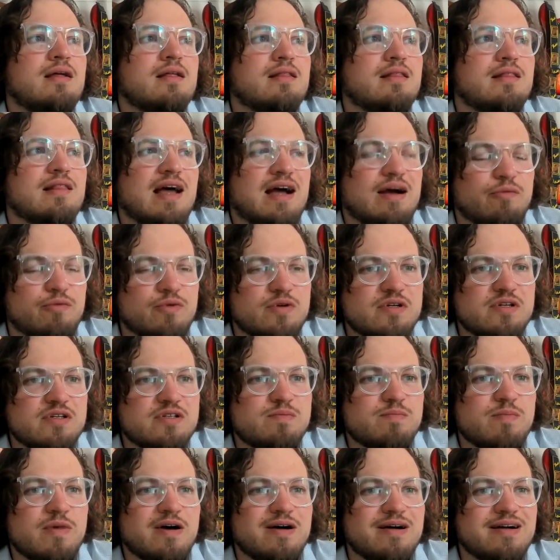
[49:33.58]
That was
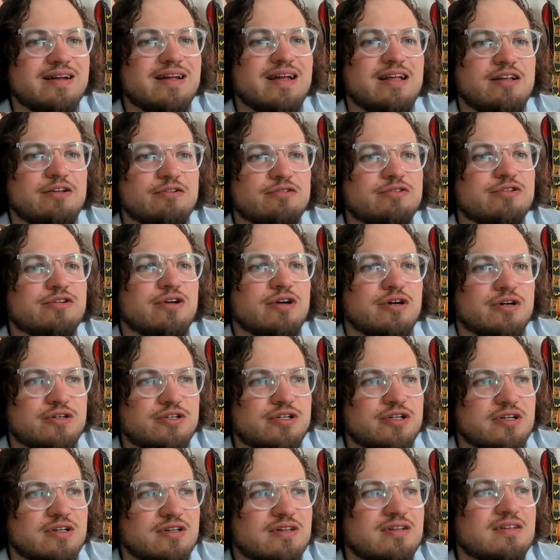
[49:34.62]
my
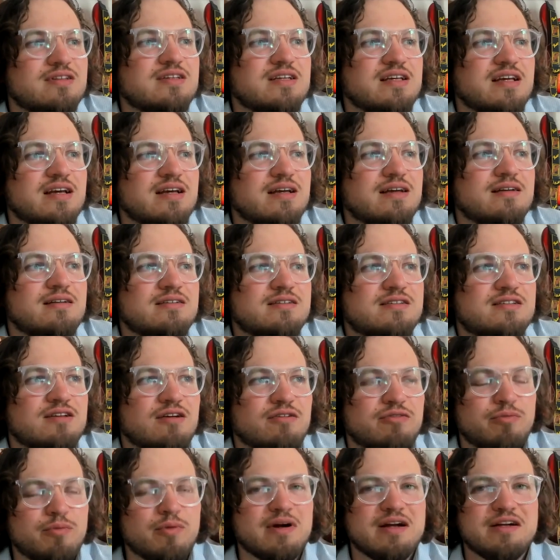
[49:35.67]
introduction to
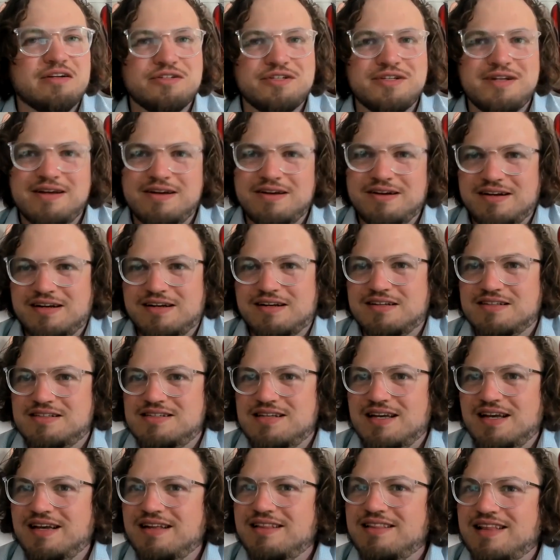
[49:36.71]
software engineering, I'd
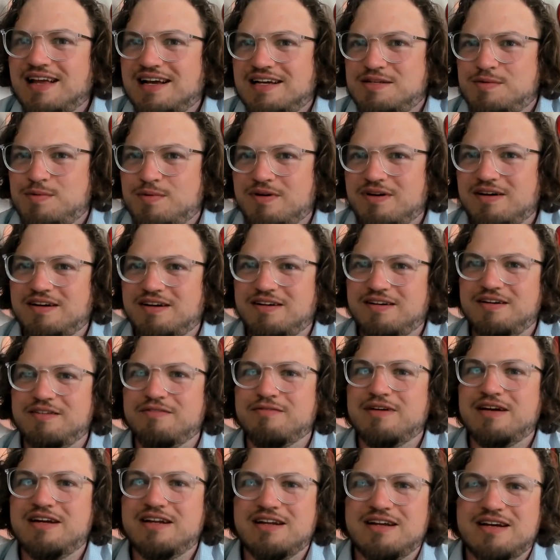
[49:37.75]
say. That's where I kind of
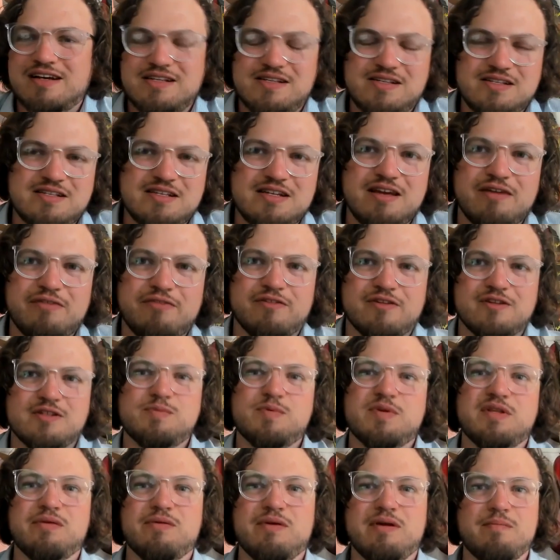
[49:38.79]
realized there's a difference
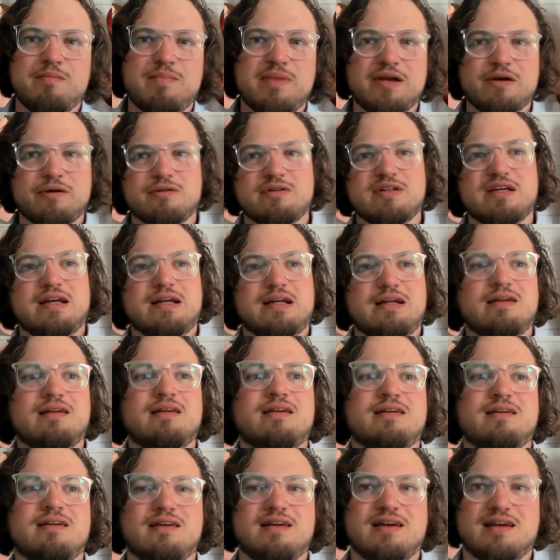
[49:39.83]
between building
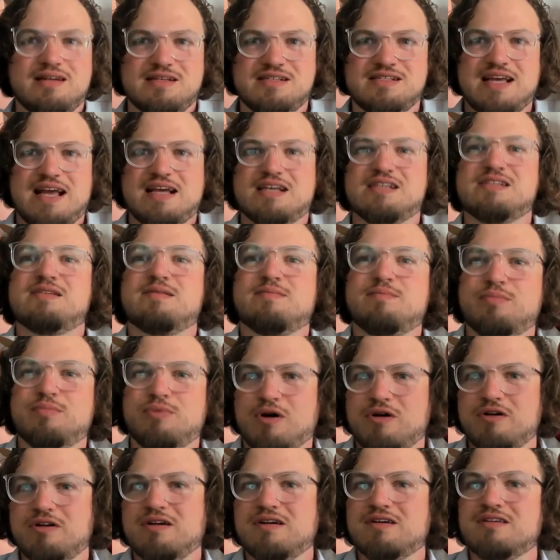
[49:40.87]
a SaaS
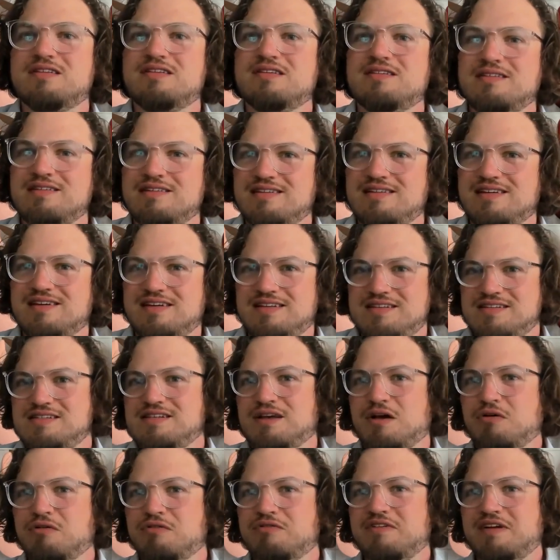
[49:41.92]
product and
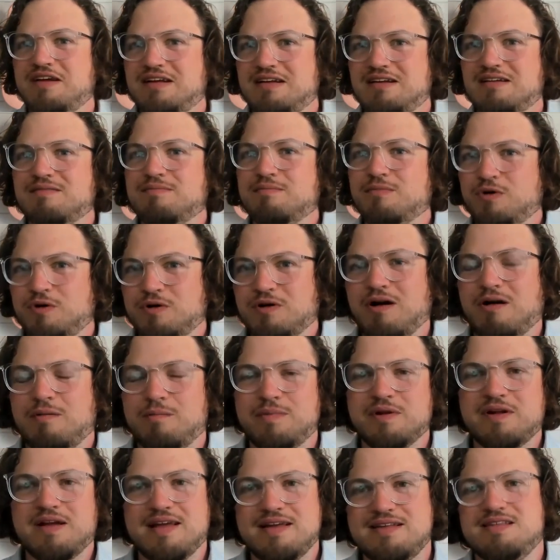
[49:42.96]
solving more
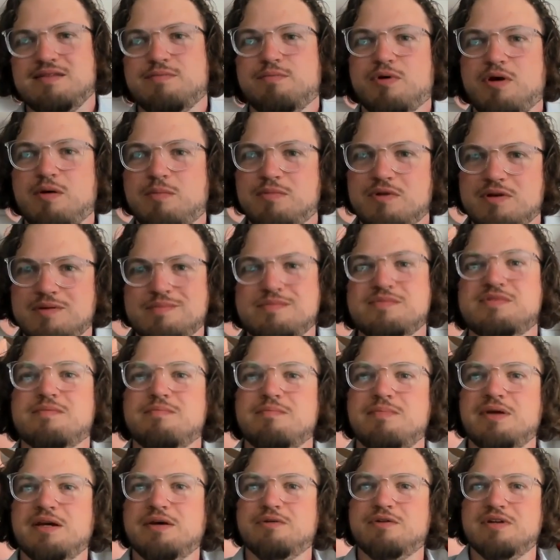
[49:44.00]
complicated problems and
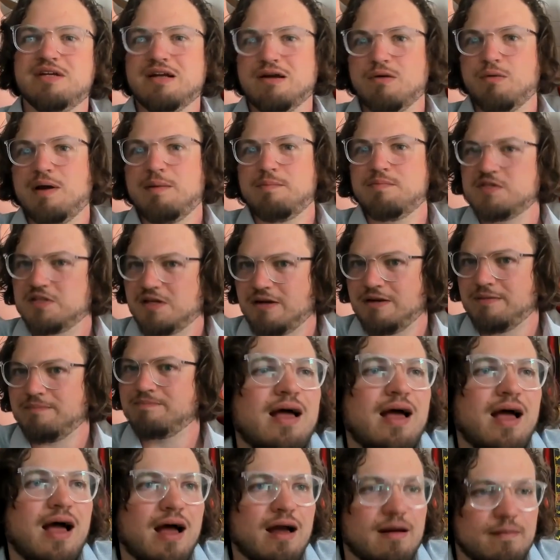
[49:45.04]
building a website.
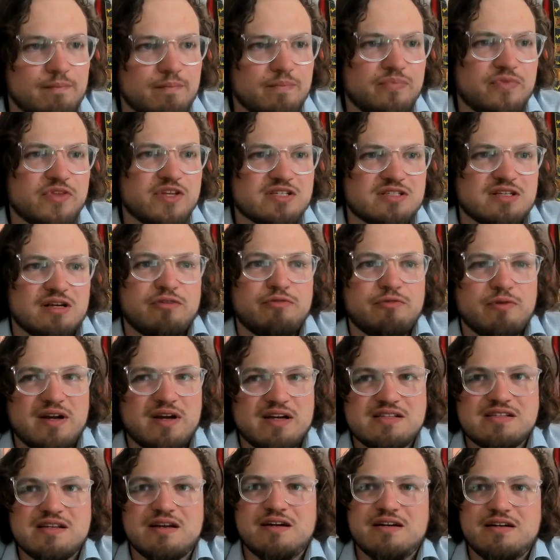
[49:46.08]
The
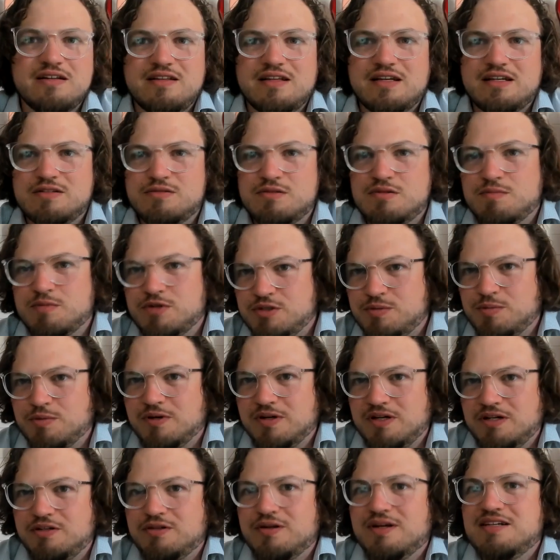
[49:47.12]
software side of things was much
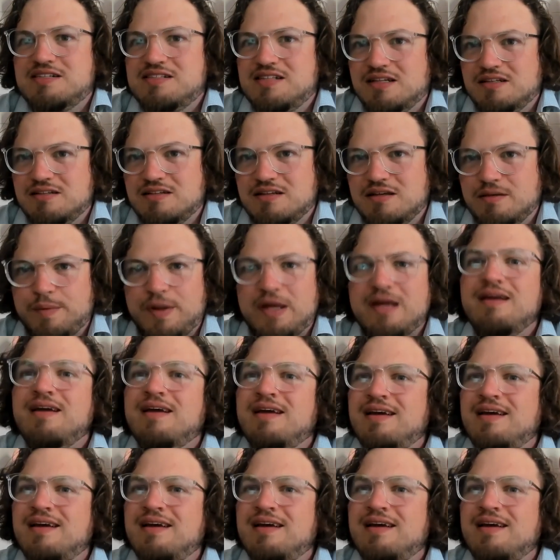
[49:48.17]
more interesting to me.